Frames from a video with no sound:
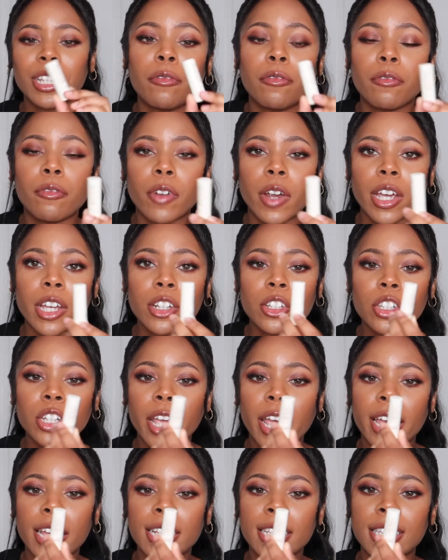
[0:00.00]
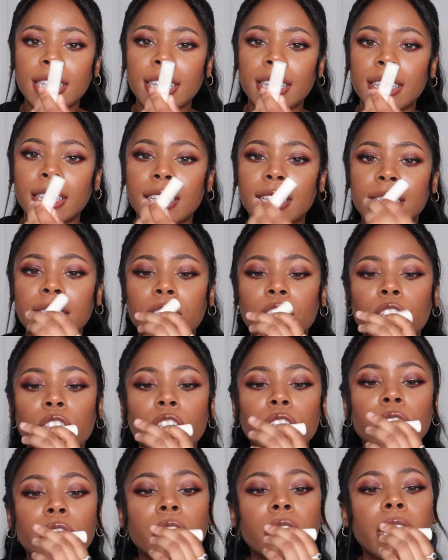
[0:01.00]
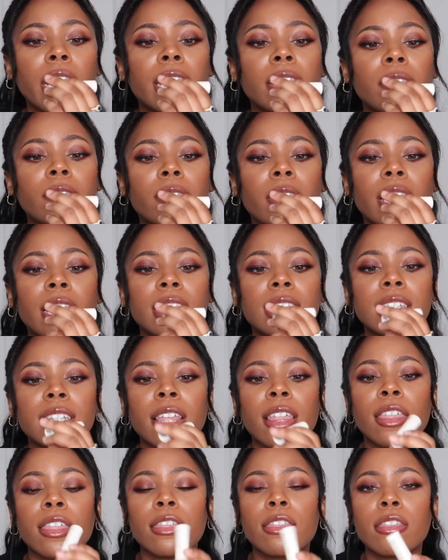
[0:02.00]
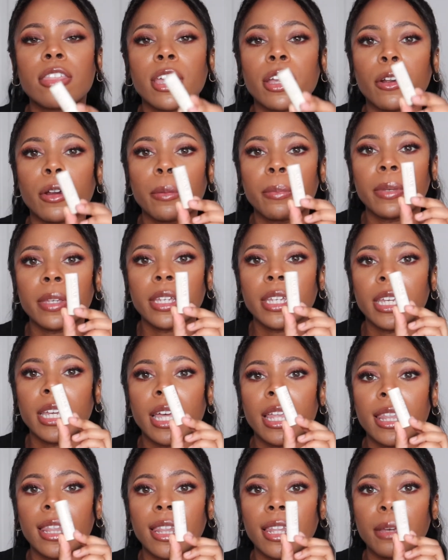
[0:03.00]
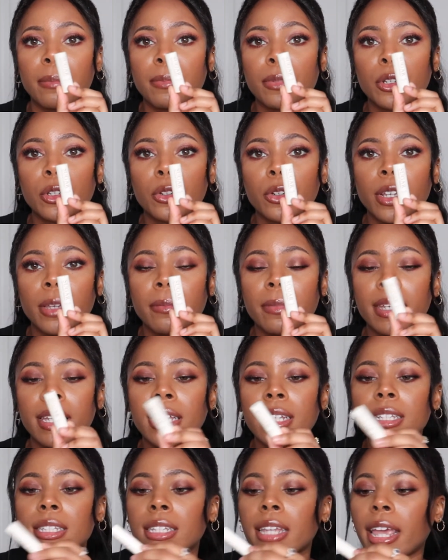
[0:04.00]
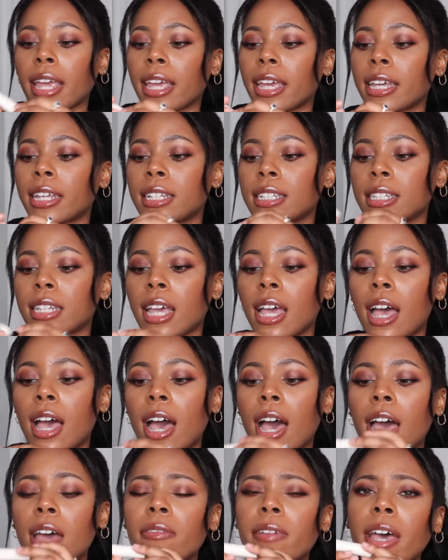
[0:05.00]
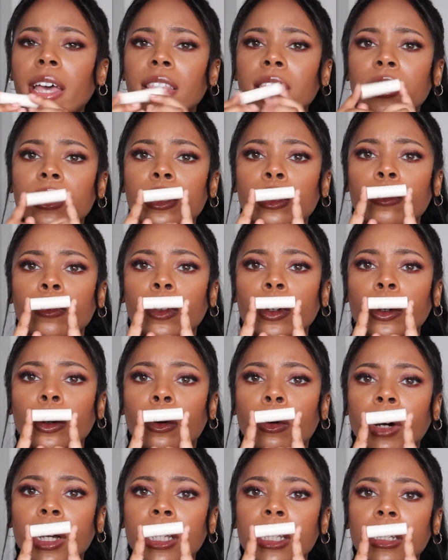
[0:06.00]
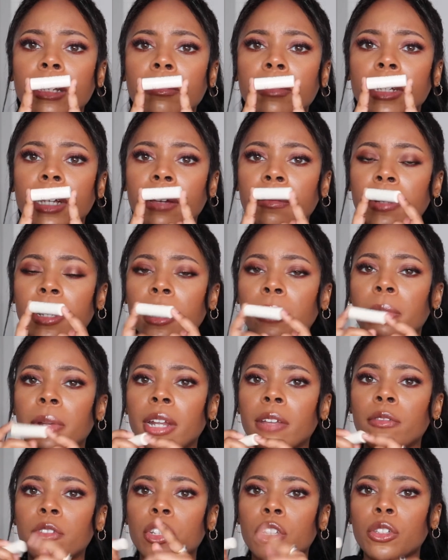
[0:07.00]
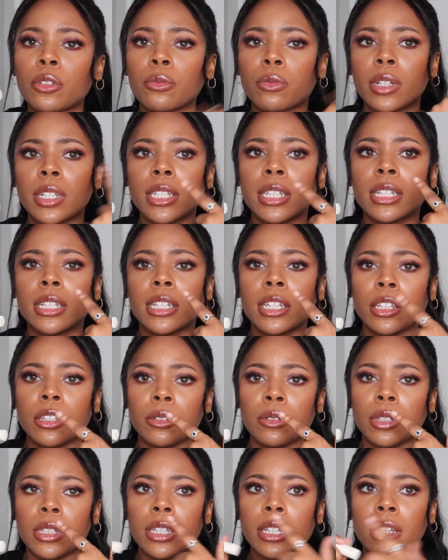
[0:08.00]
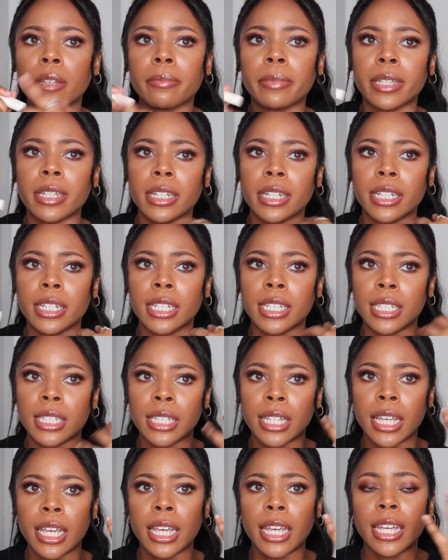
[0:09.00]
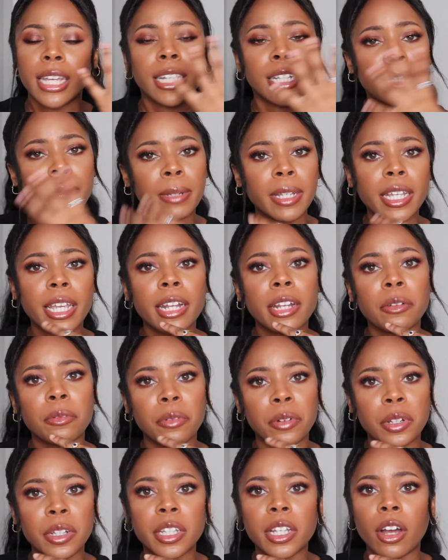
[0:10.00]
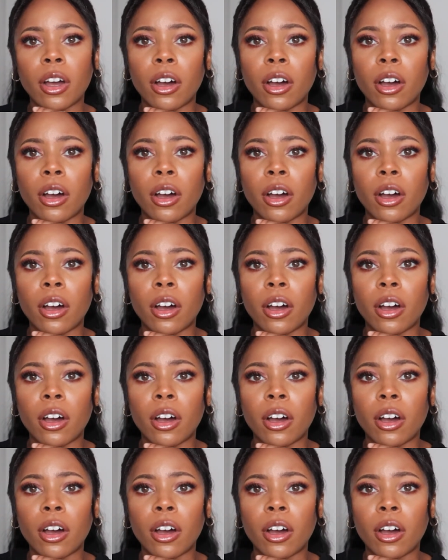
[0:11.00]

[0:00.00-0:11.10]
Fresh has this Sugar Advanced Therapy Lip Treatment and I've had this for quite some time now, but I've just recently used it because it's been getting really